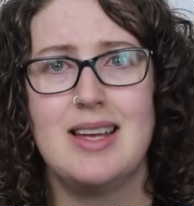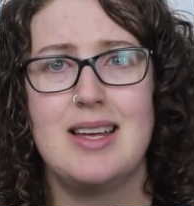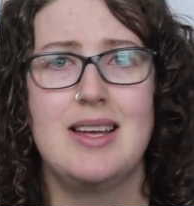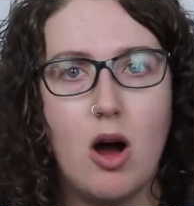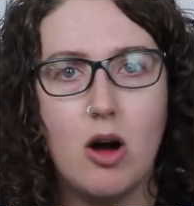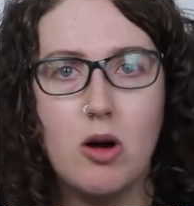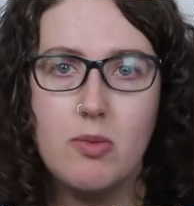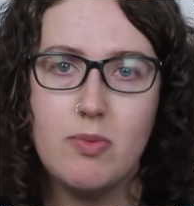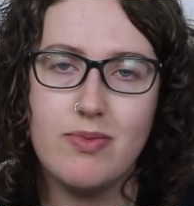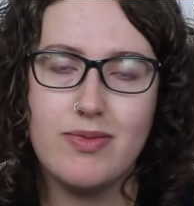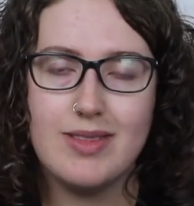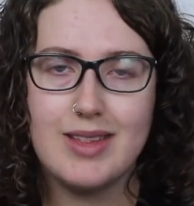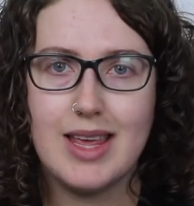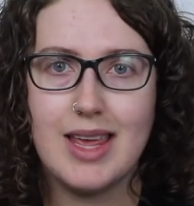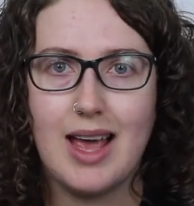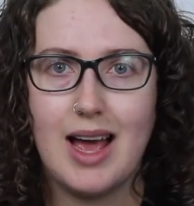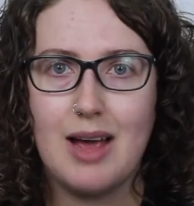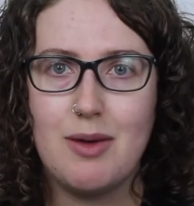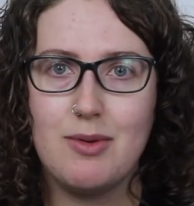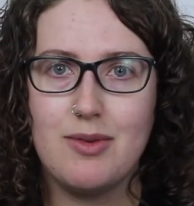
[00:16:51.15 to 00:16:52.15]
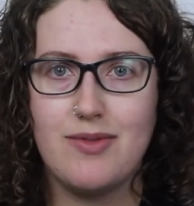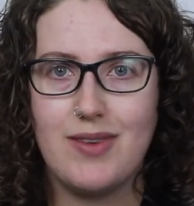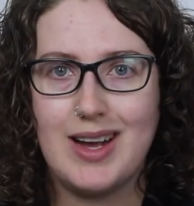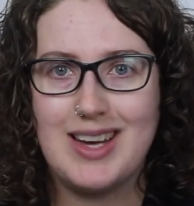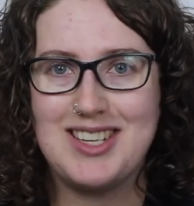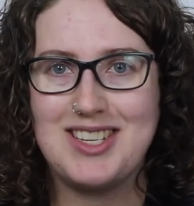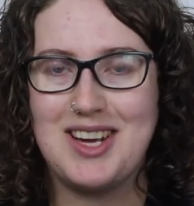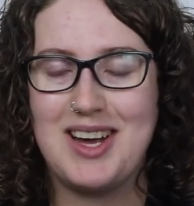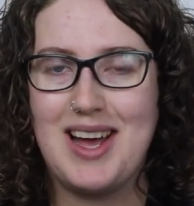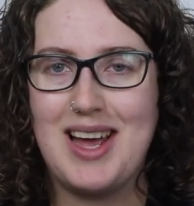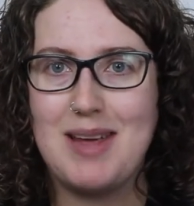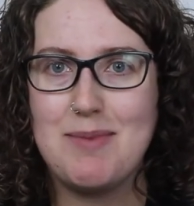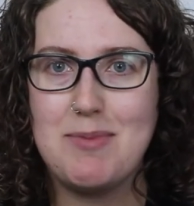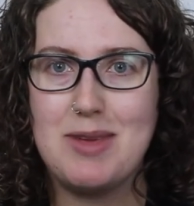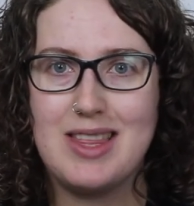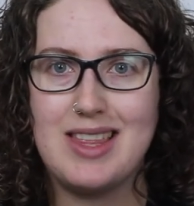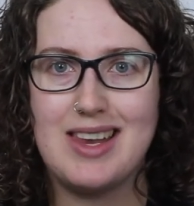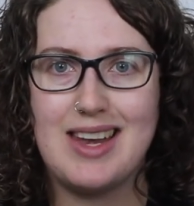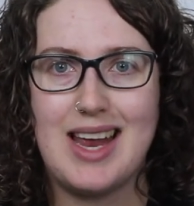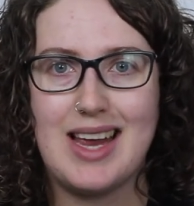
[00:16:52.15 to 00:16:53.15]
Hopefully I will find time
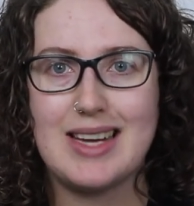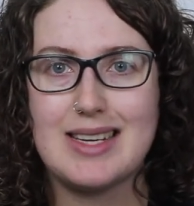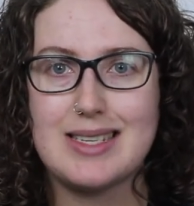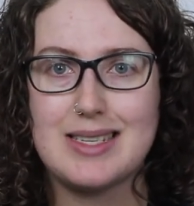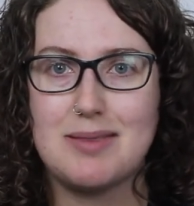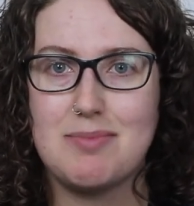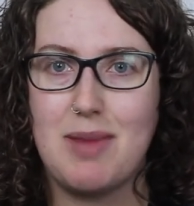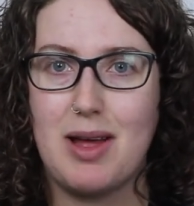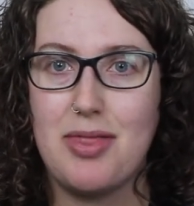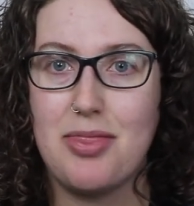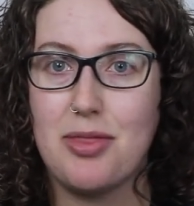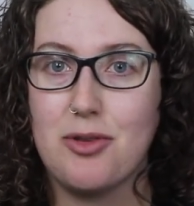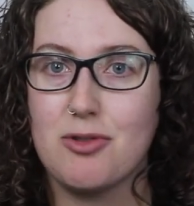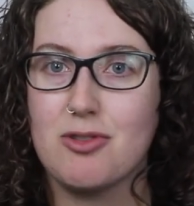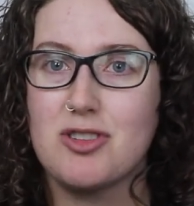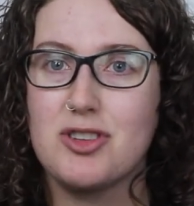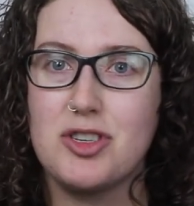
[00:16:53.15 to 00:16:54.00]
in the next month or